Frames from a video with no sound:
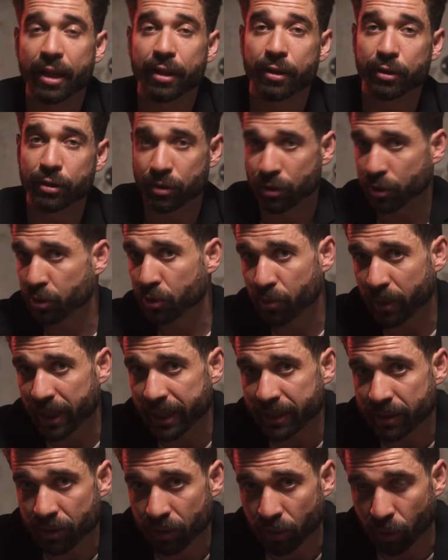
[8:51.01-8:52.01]
there's 2
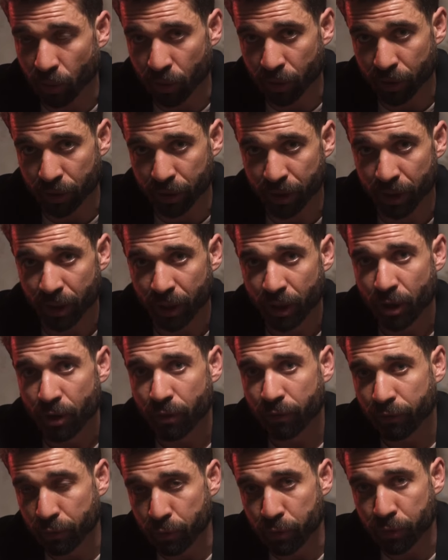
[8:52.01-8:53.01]
ways to order
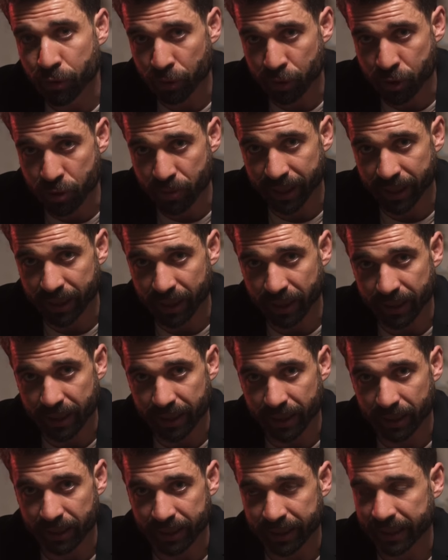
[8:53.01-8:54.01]
food or drink in
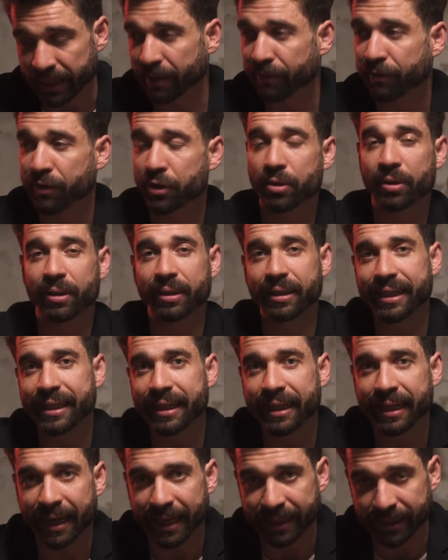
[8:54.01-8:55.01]
Italy. If you're
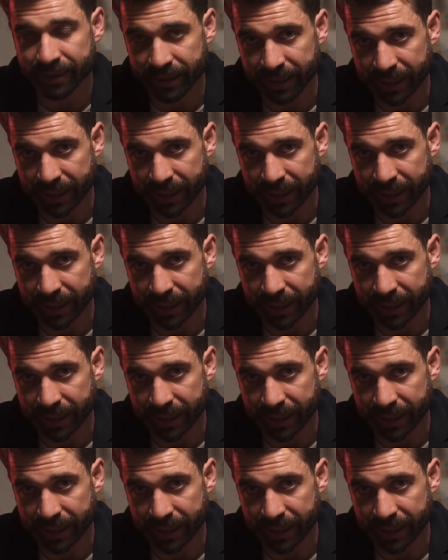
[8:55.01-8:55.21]
leaning at the